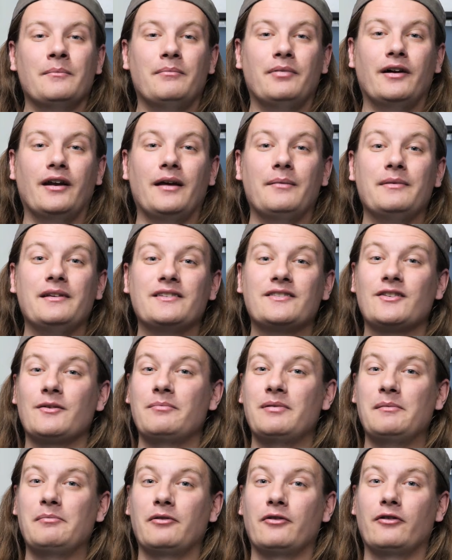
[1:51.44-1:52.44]
but I mean, some
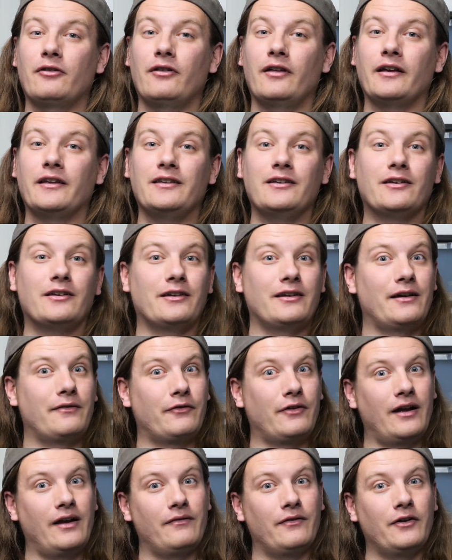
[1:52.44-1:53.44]
people are like, you can
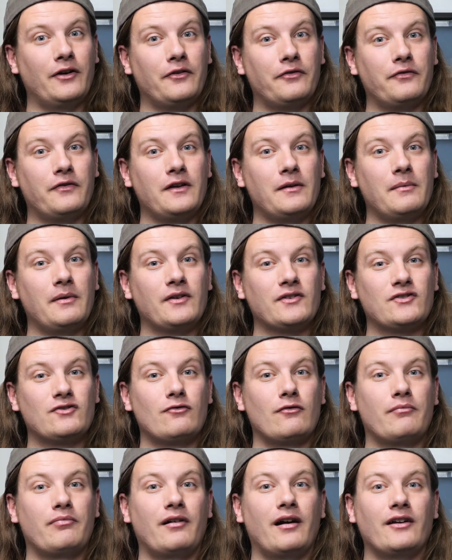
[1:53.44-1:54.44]
never have enough females
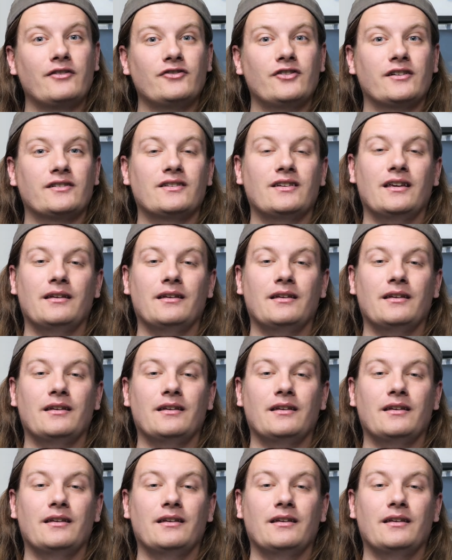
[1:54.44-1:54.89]
to a project,